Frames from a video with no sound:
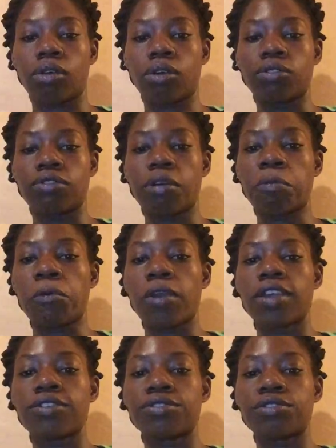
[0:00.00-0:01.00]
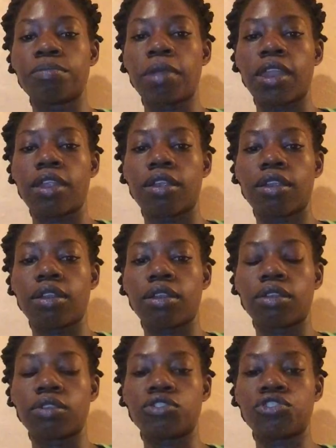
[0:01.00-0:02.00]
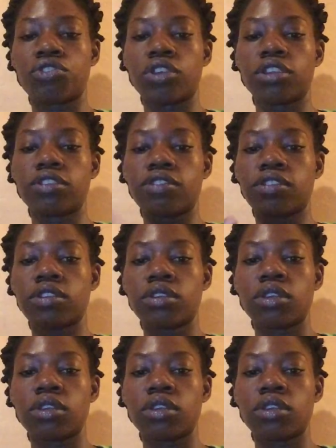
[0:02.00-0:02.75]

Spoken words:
on some ways to better treat